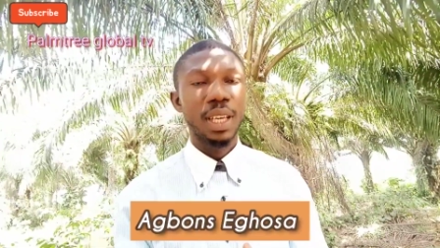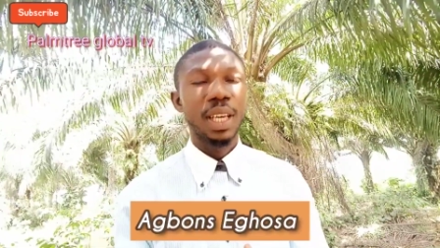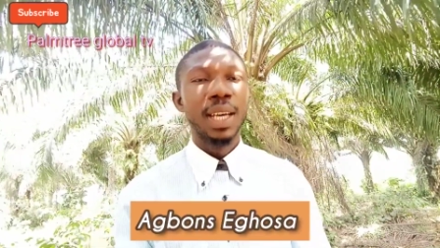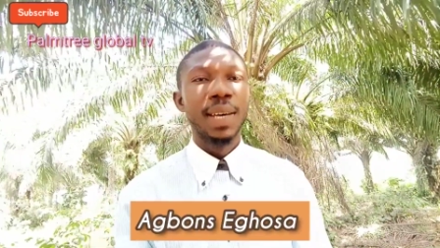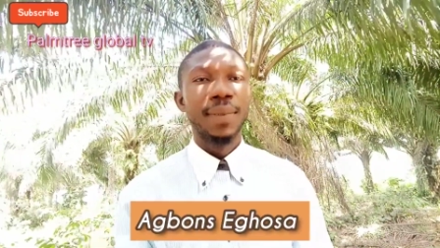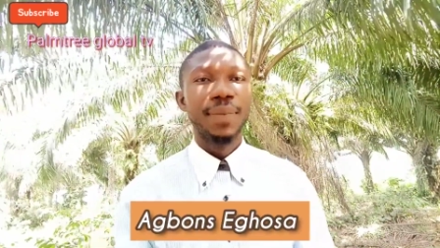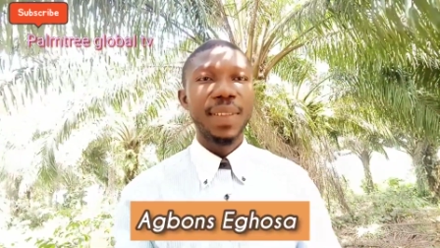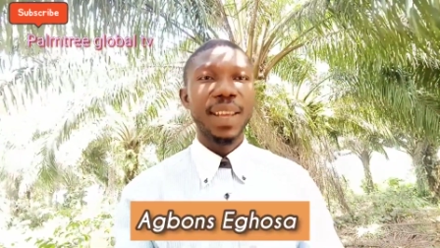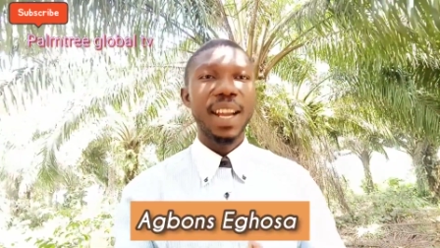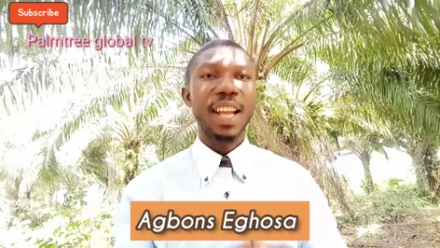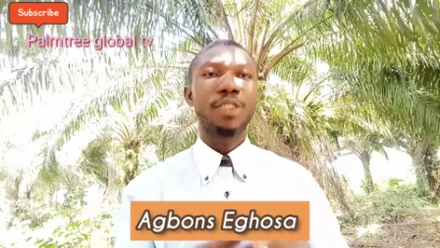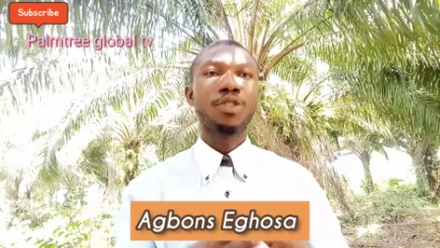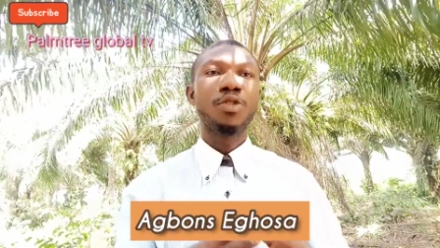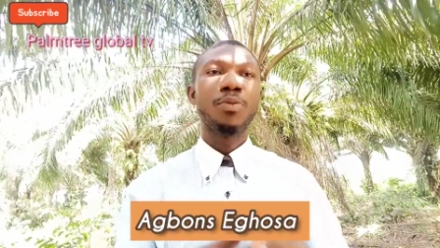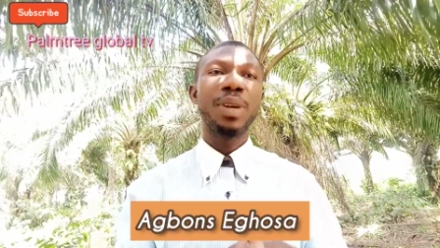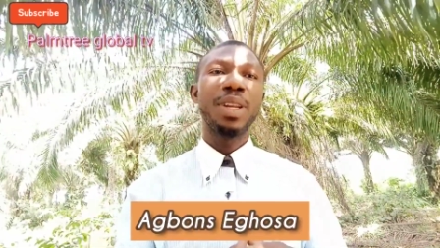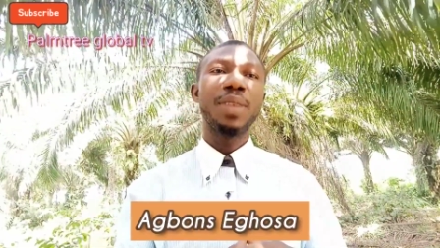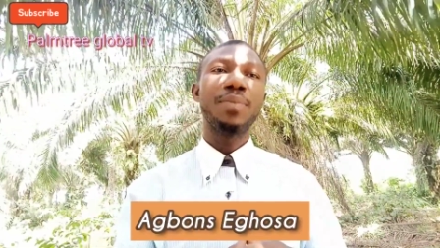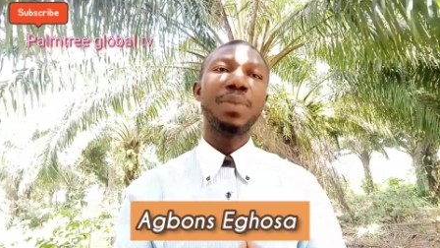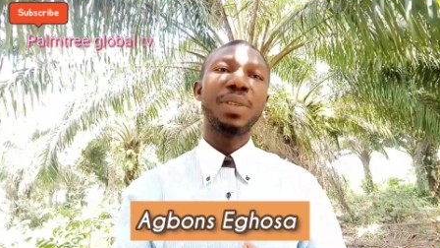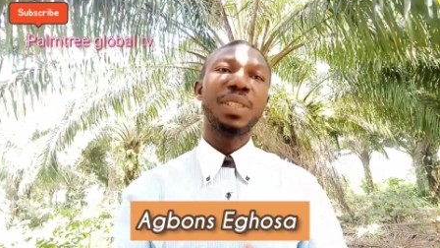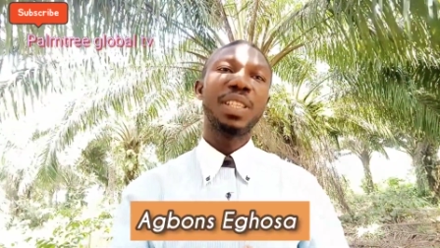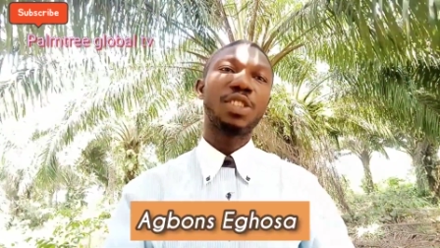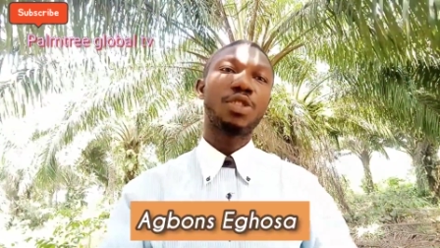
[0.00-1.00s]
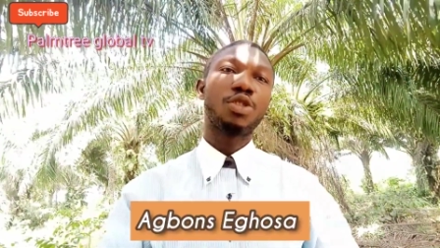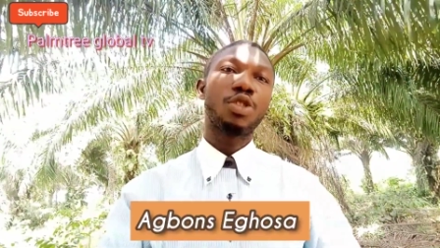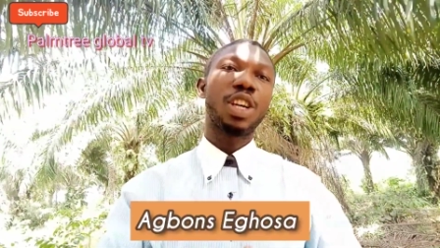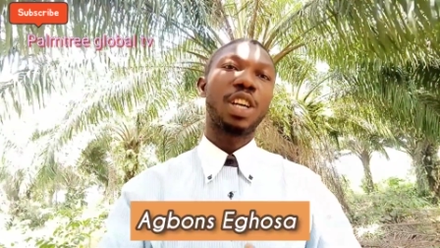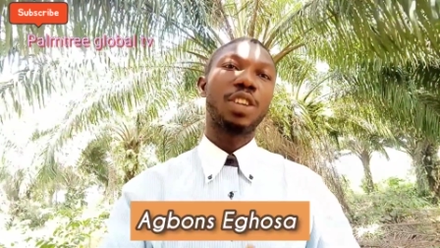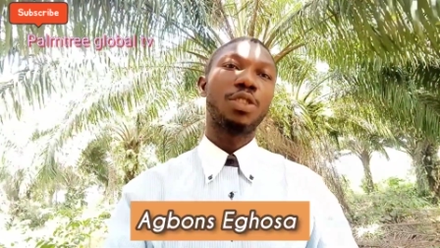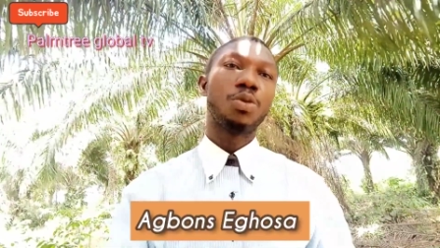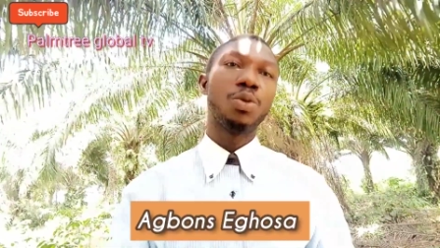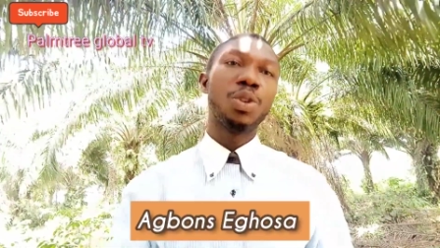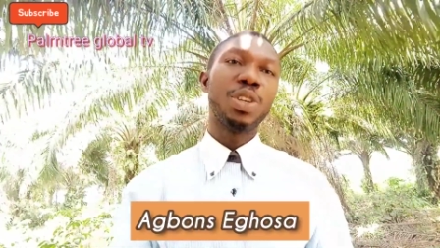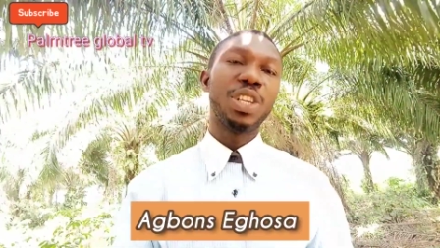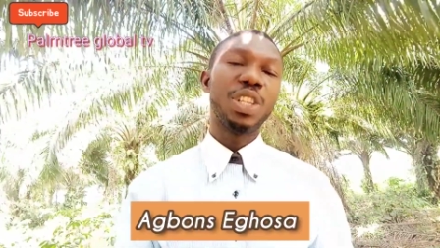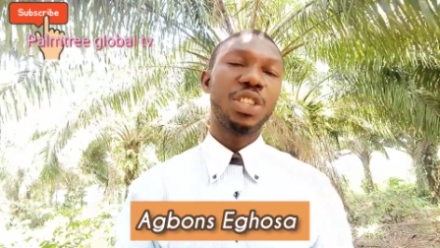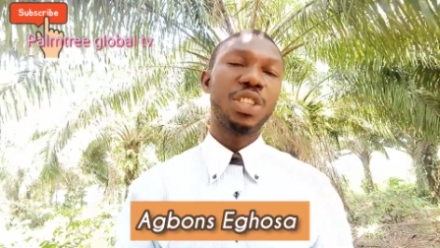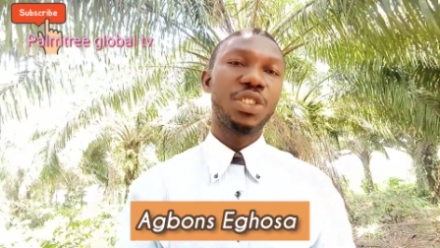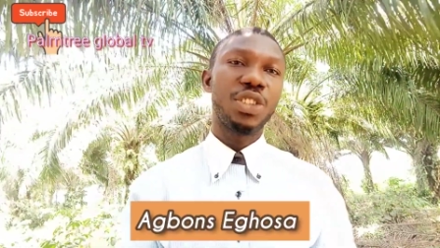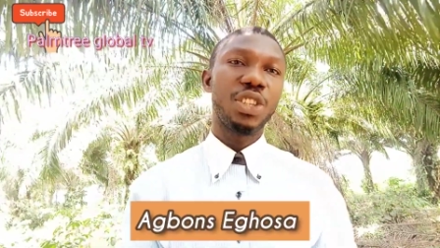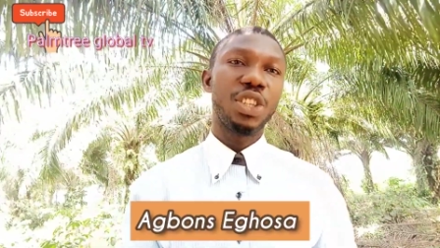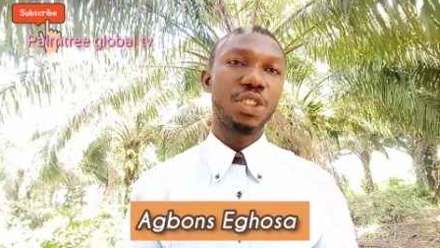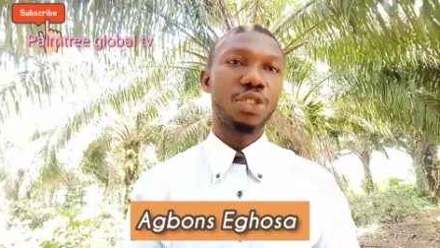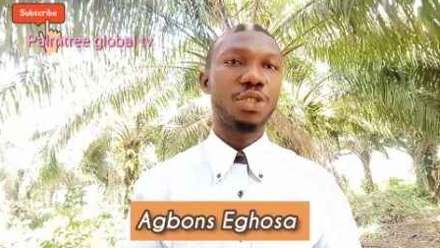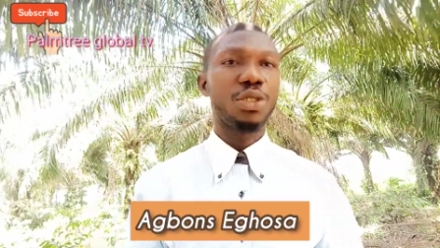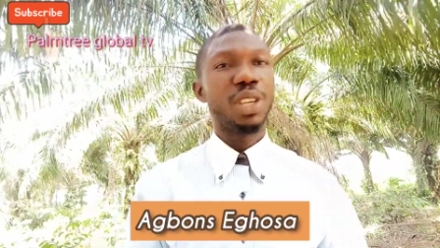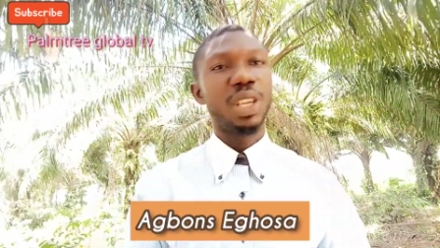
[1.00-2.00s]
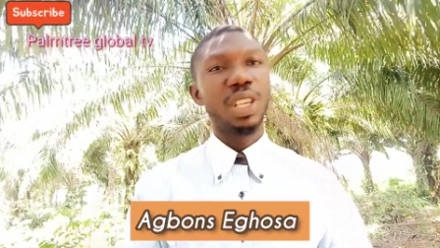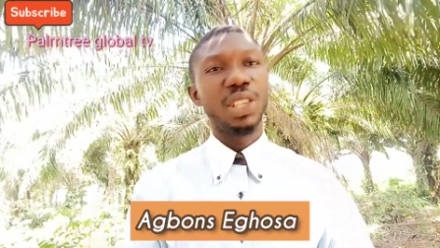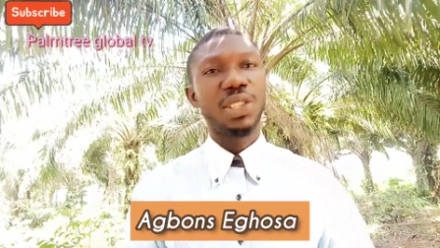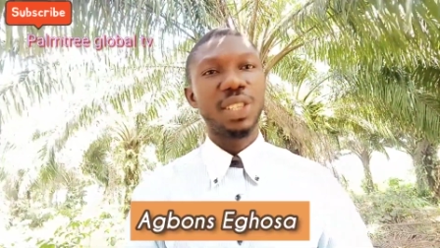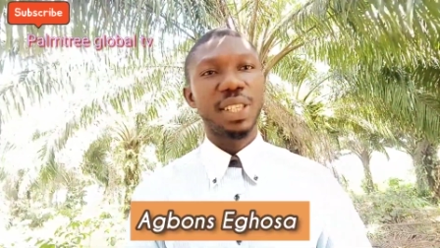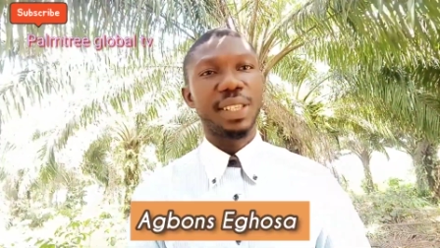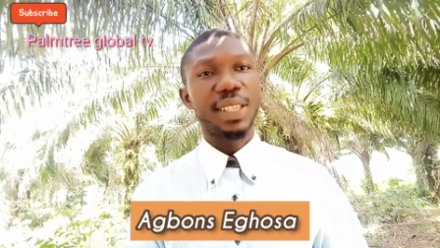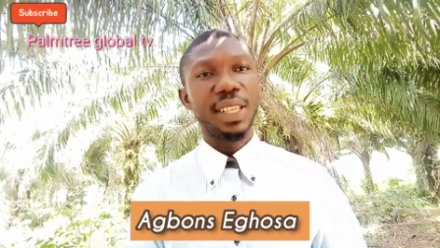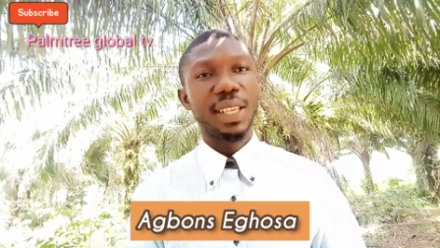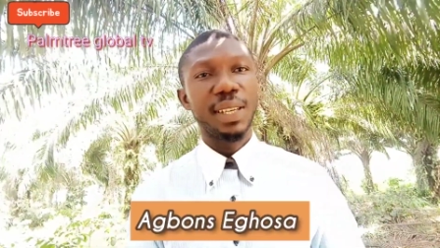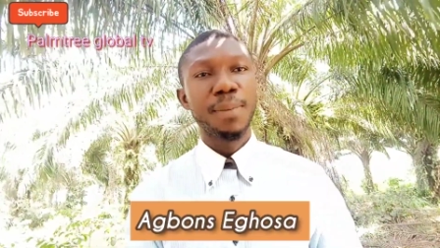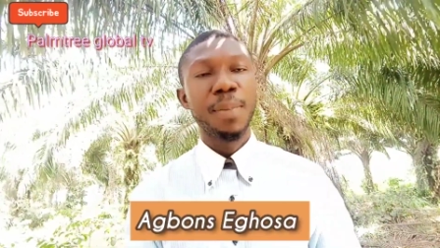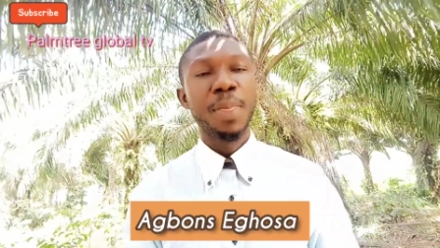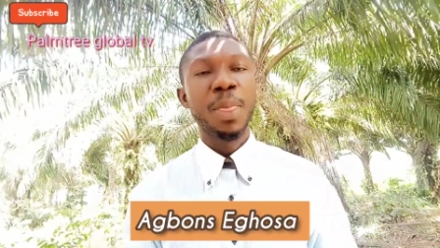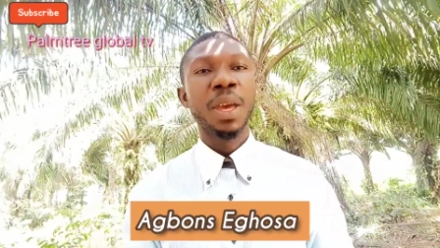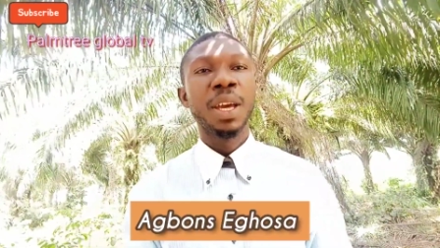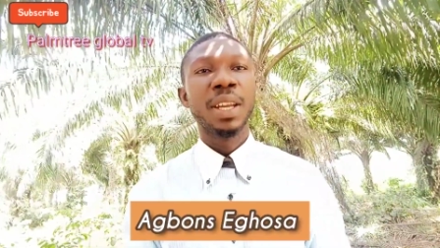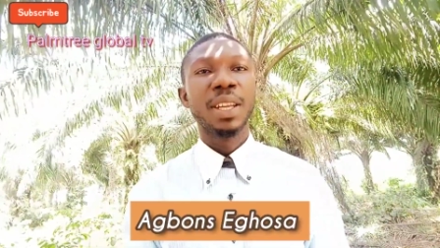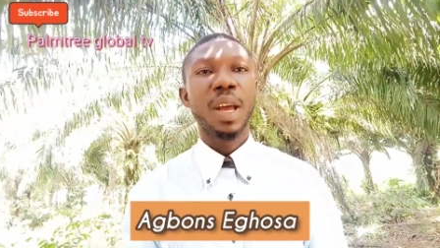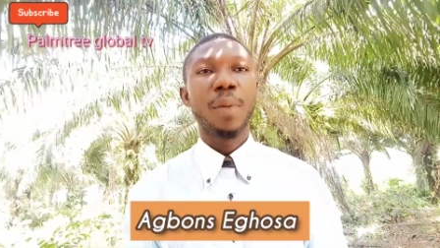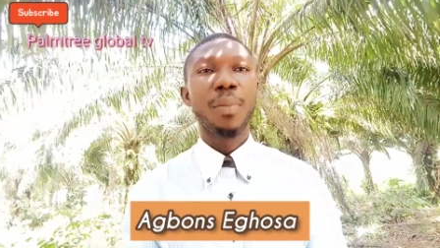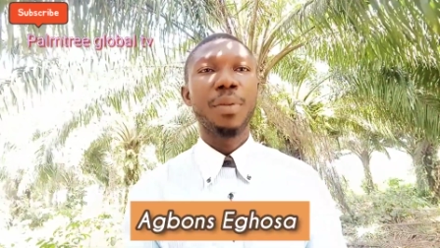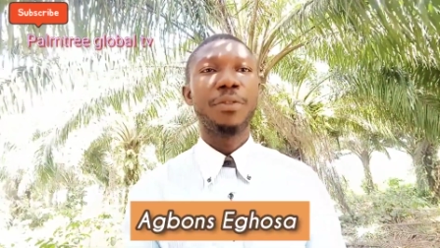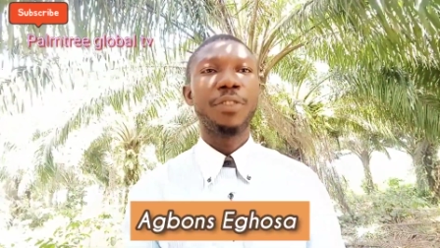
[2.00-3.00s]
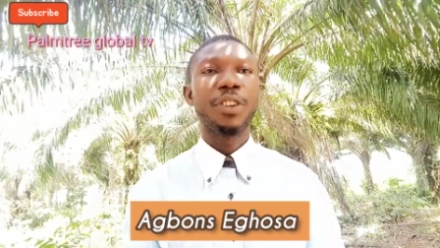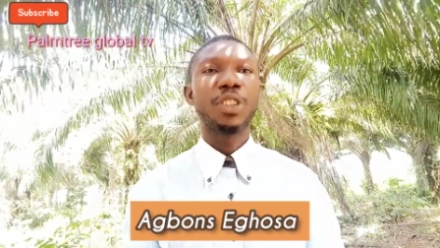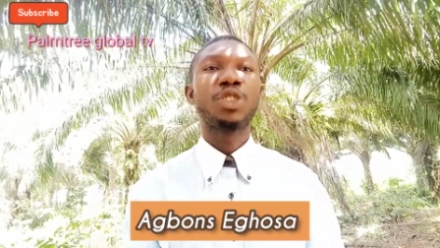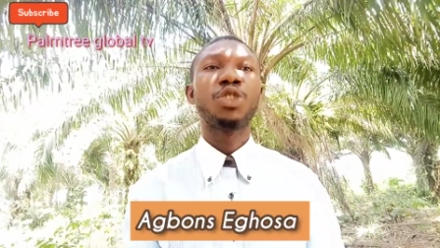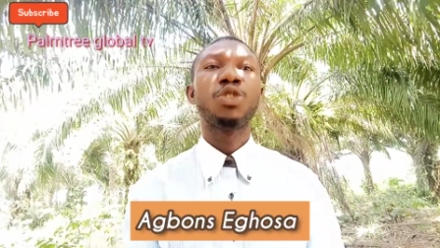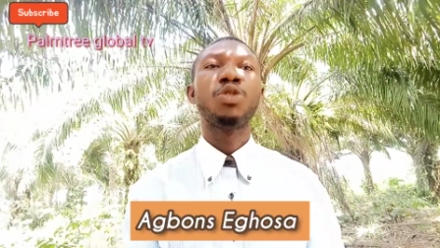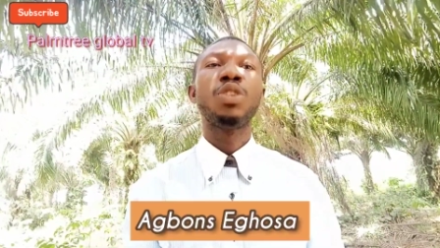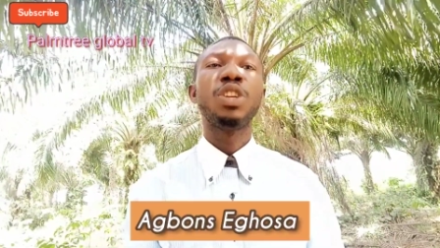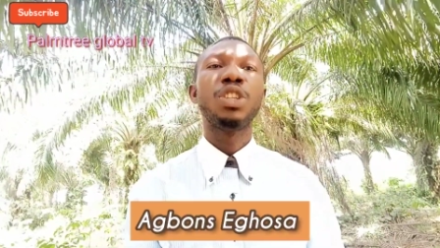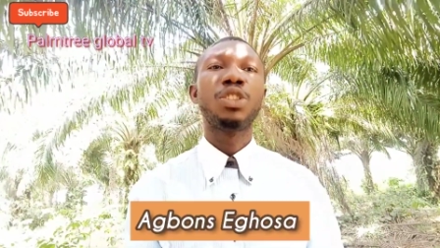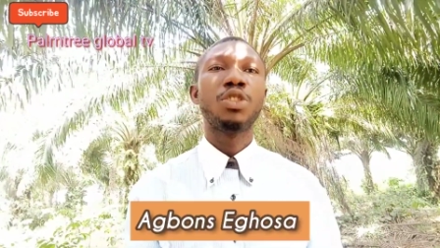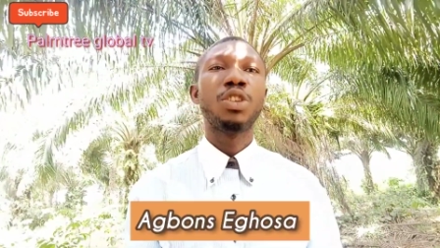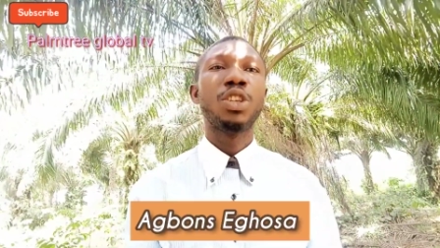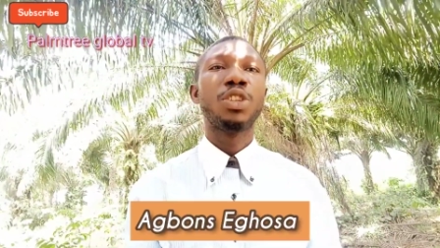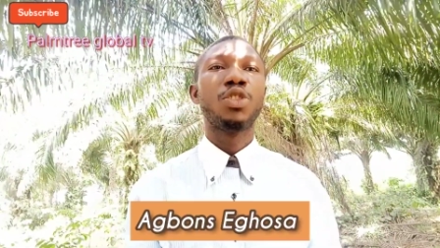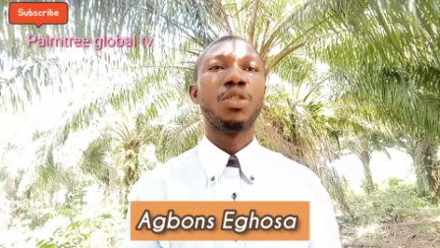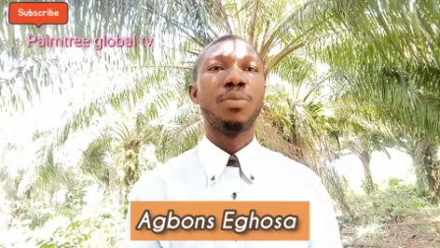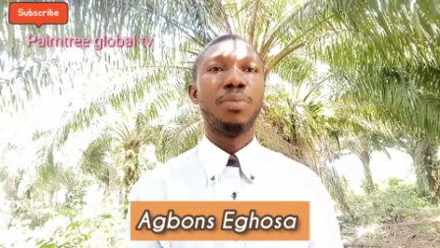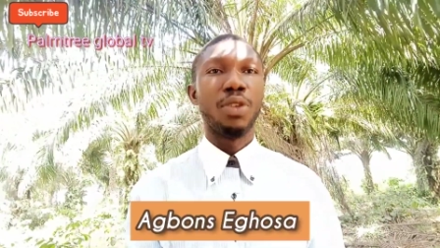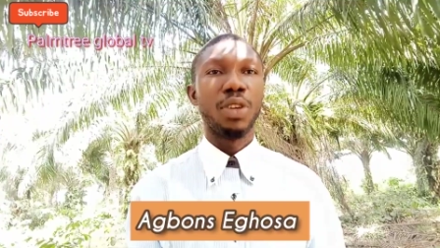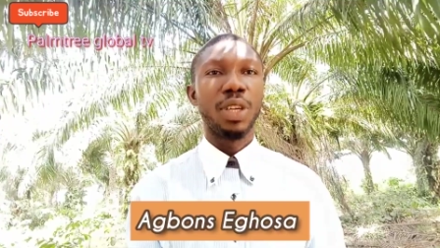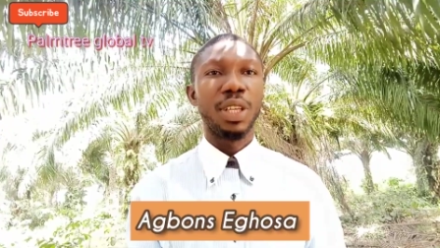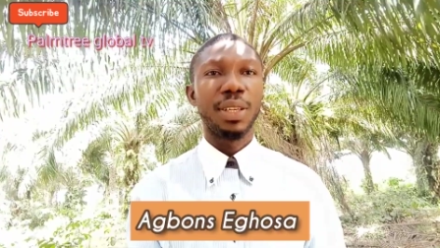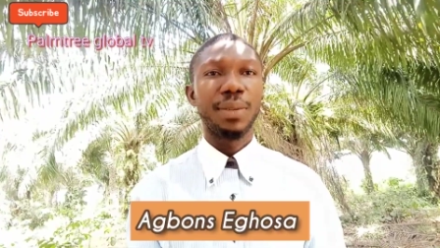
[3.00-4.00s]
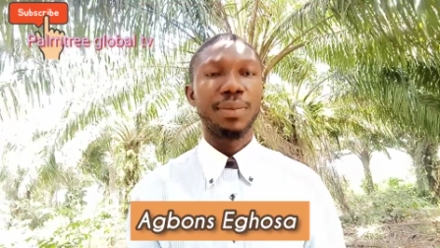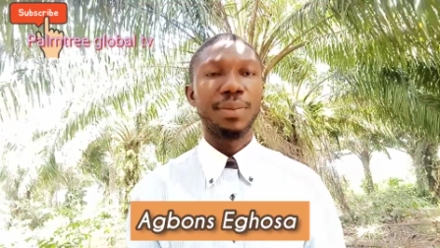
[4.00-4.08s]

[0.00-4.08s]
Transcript: There are too many business you can do in this nation, in this city, that be fetching you little, little money.